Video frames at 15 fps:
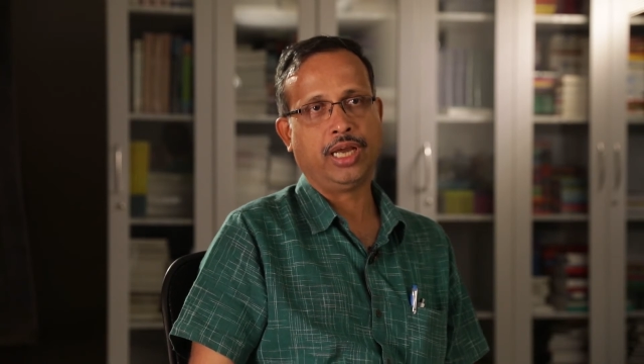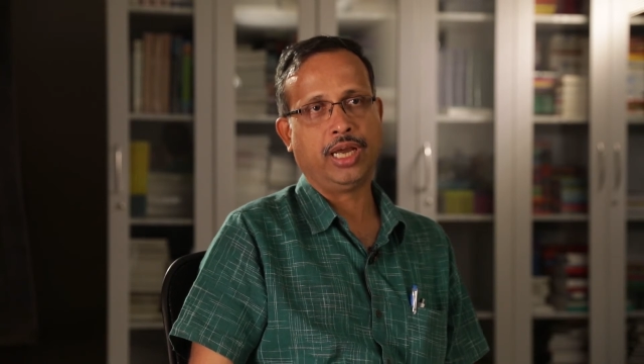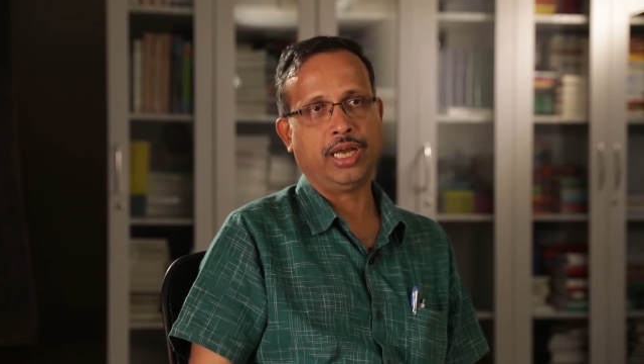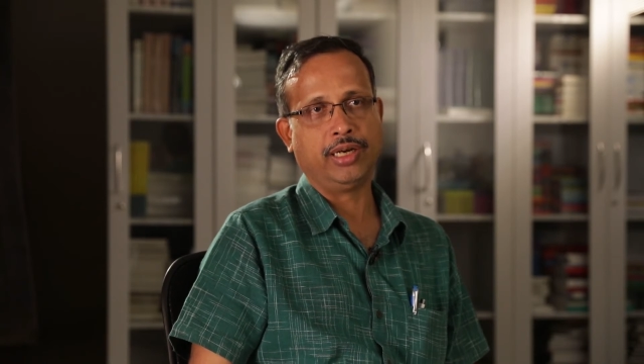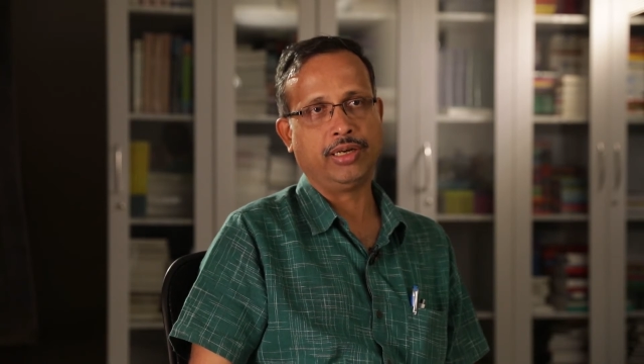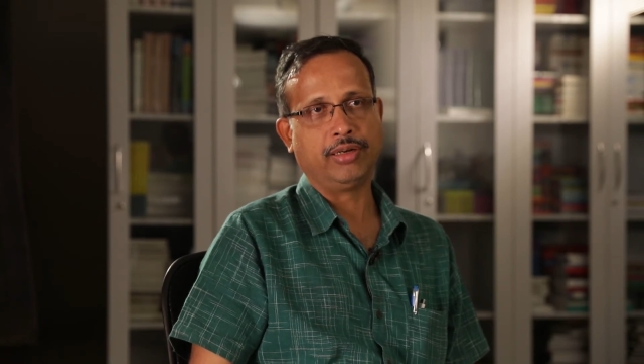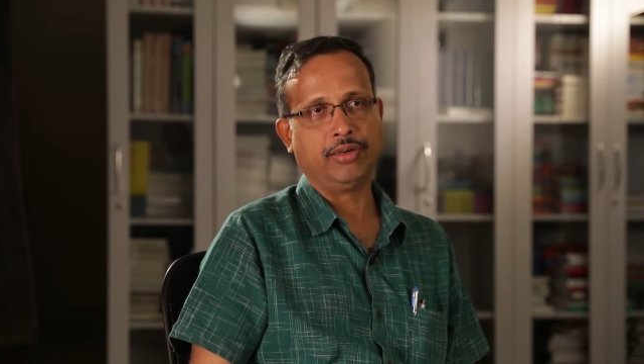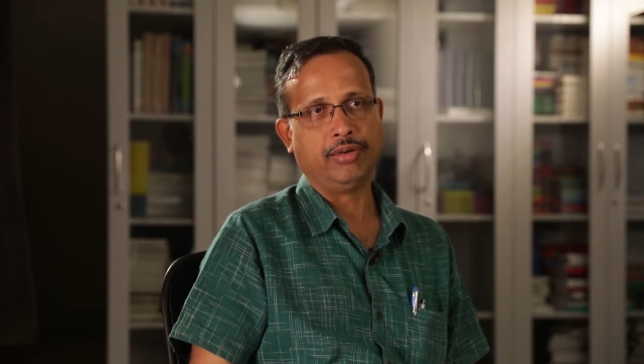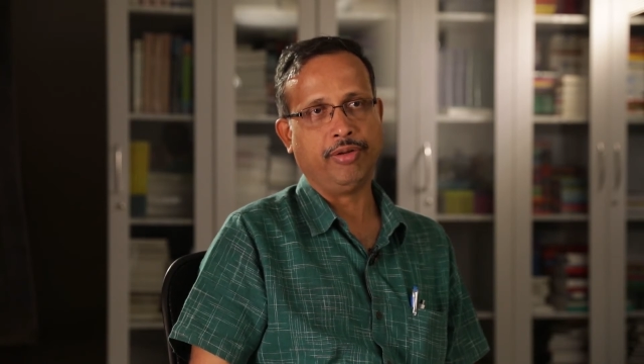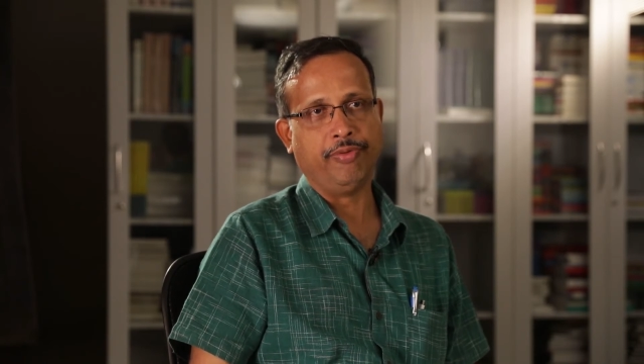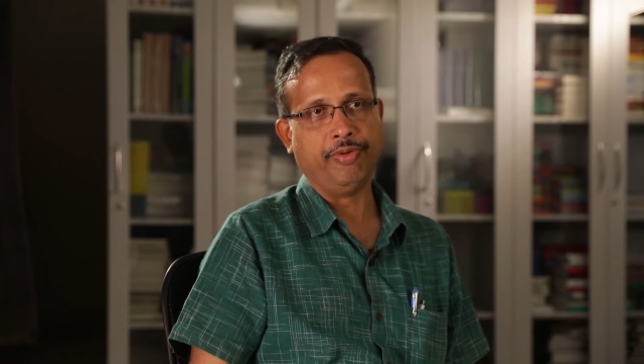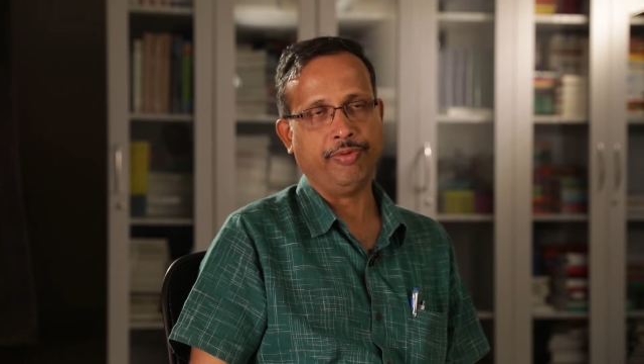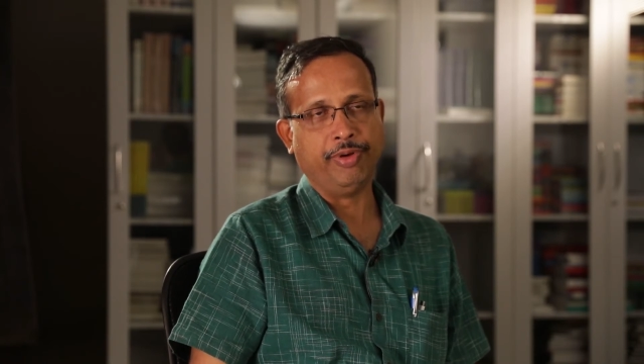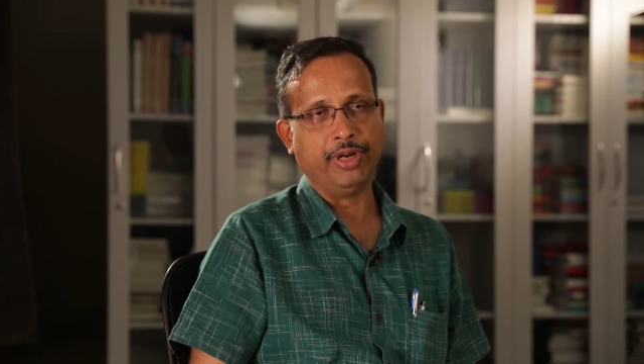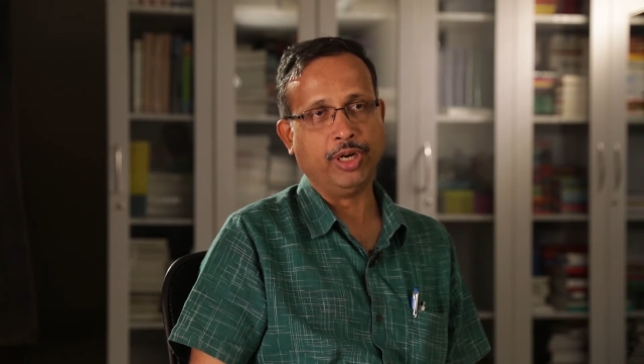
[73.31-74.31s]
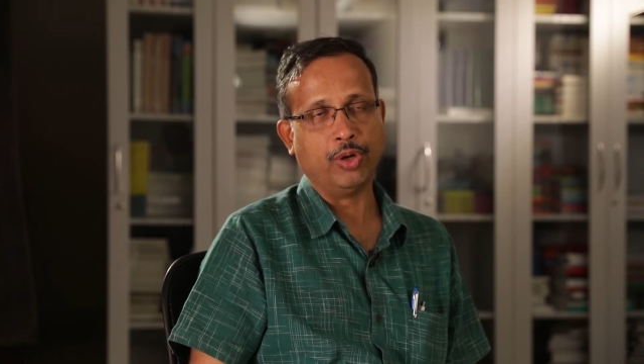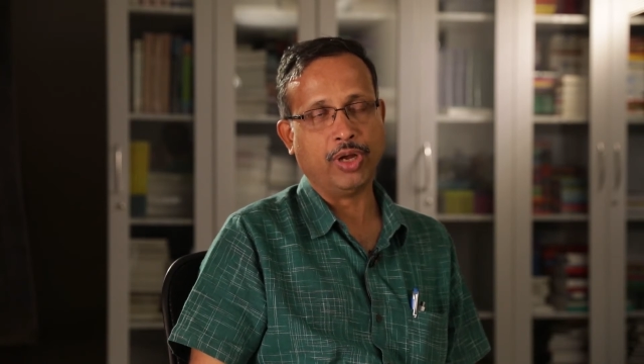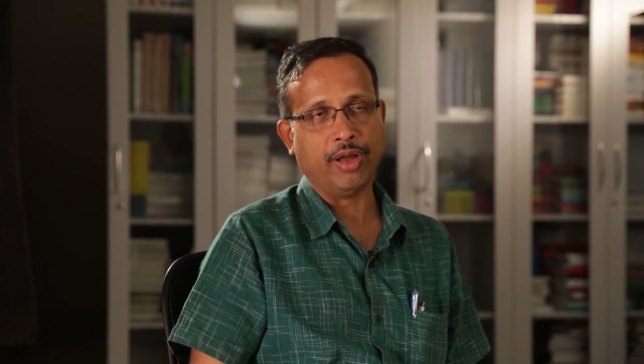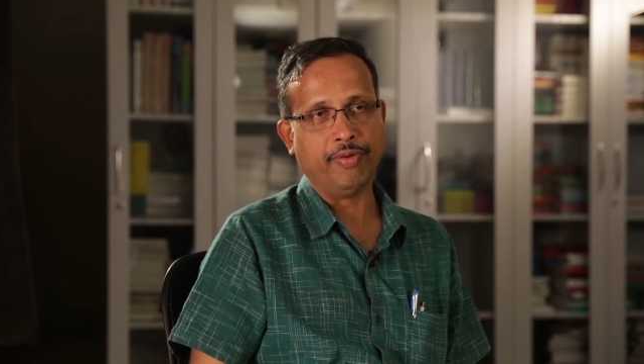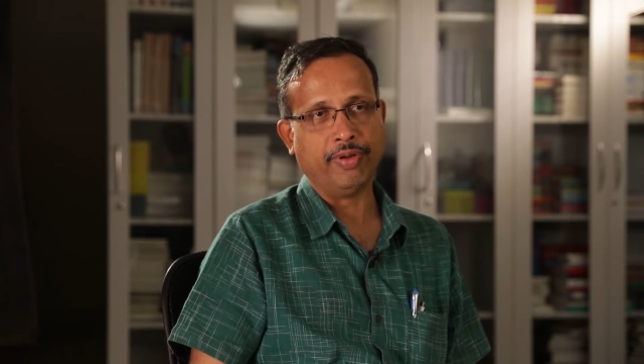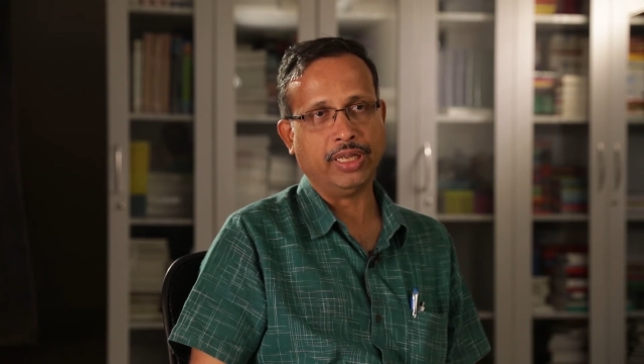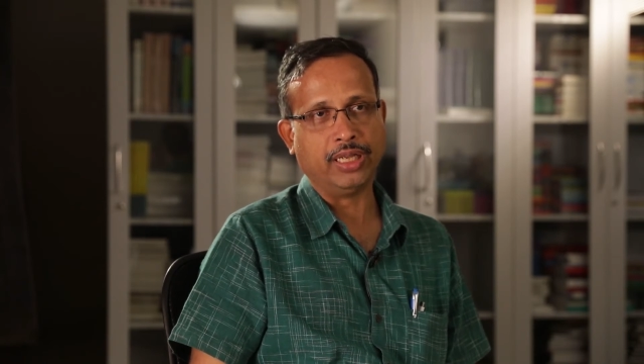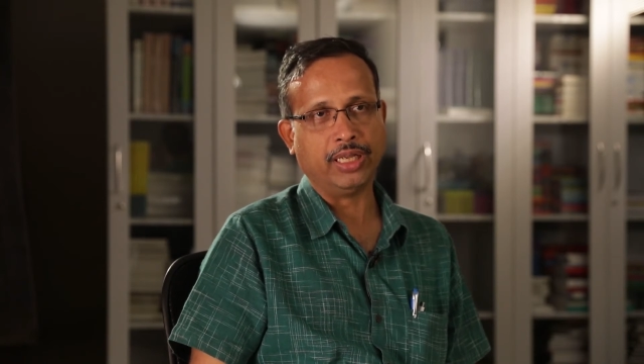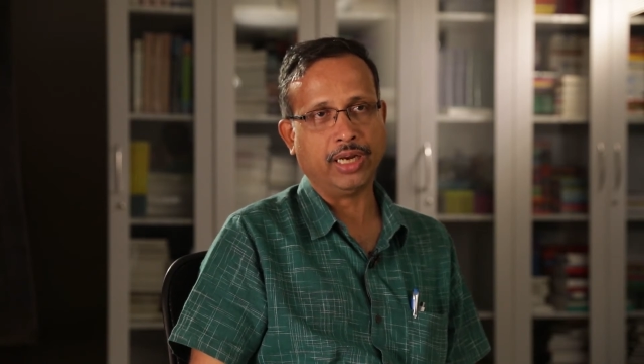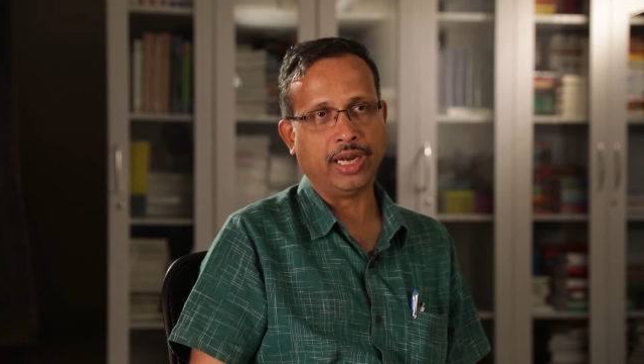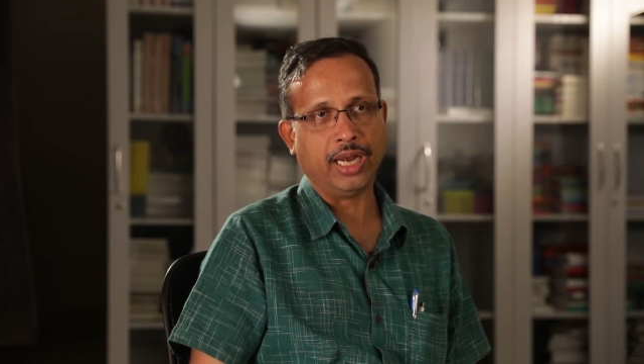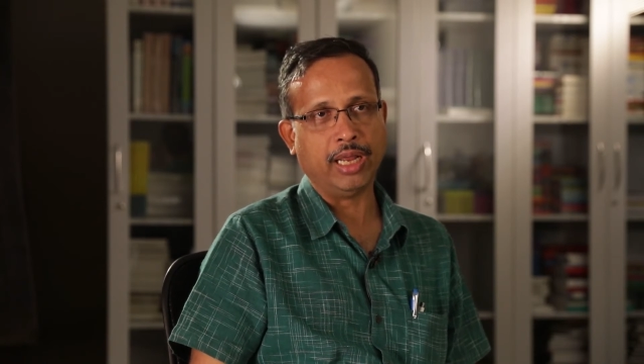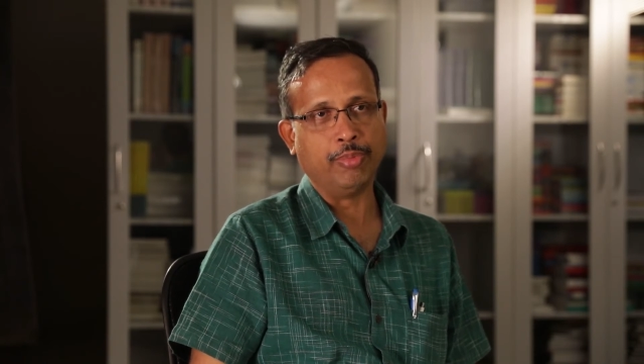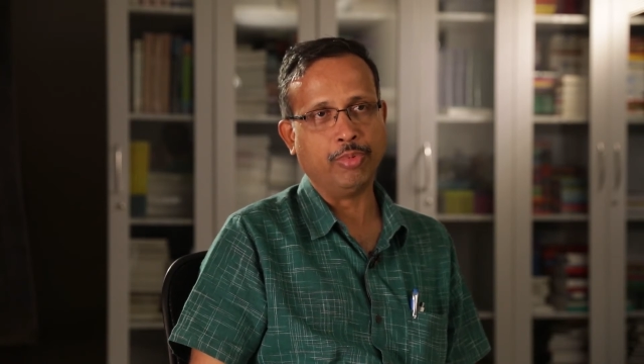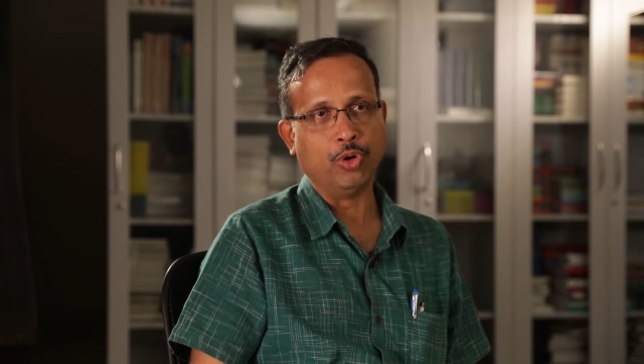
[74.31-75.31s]
and we need to have a
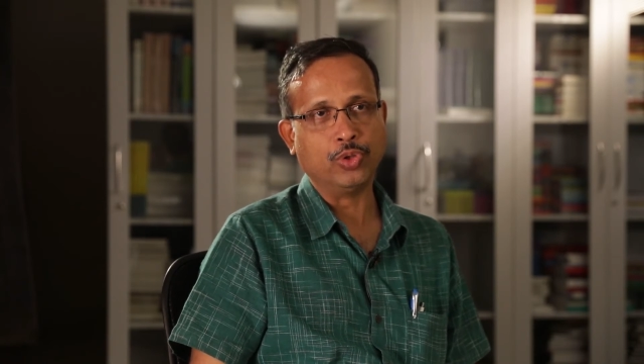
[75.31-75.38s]
reliable